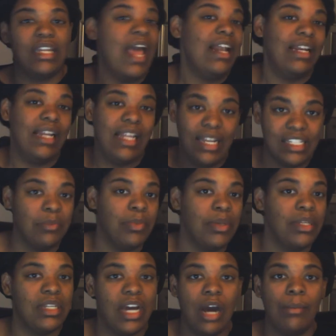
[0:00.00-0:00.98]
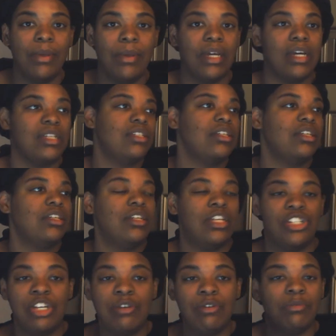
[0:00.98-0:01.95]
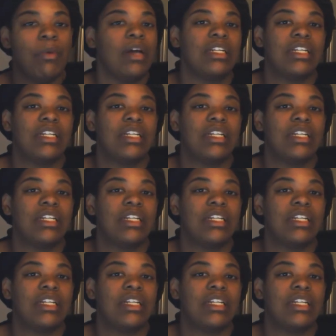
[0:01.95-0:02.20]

that needed to be done because she was about